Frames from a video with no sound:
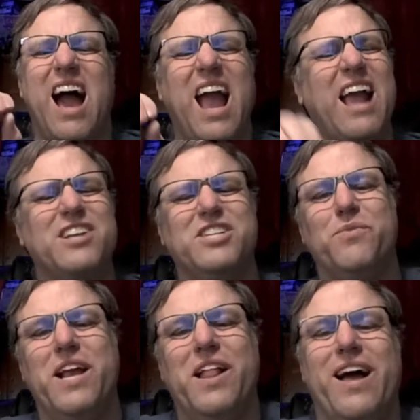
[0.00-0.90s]
I actually
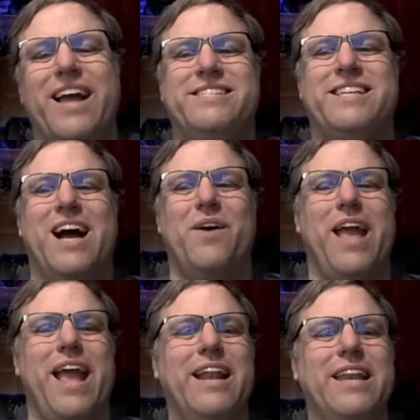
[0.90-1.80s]
realized how
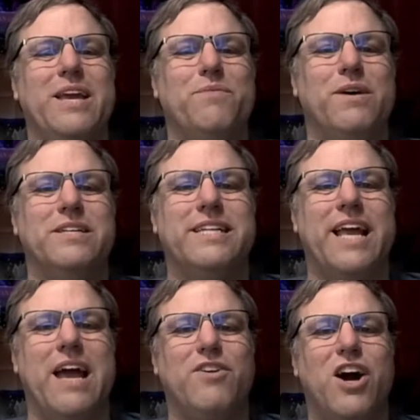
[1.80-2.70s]
handy it was to
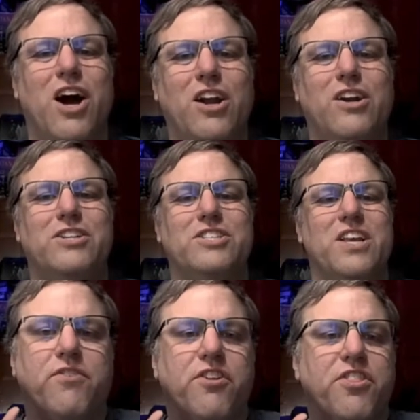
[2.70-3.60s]
have
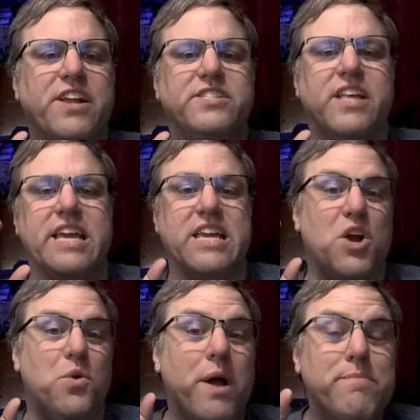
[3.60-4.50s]
cards for things like
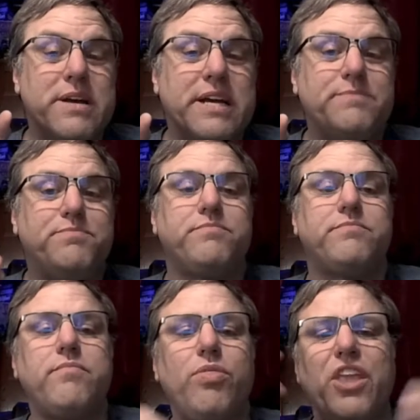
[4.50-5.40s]
equipment,
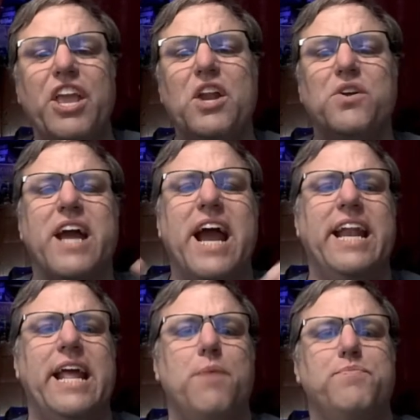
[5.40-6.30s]
you know, to
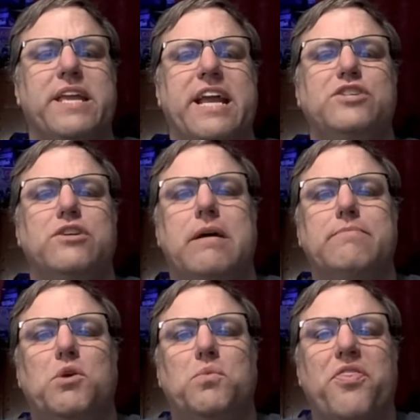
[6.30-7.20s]
kind of help the kids
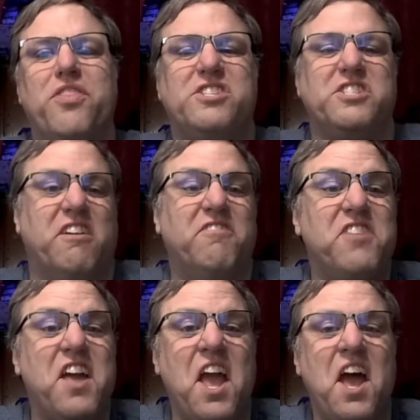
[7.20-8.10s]
remember what stuff
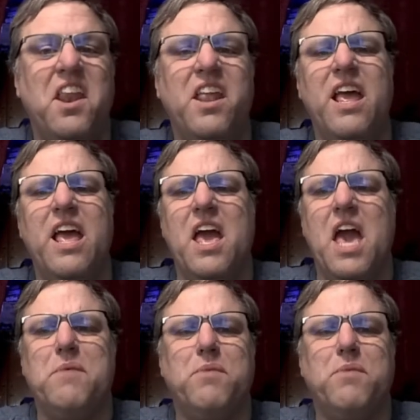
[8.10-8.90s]
they had and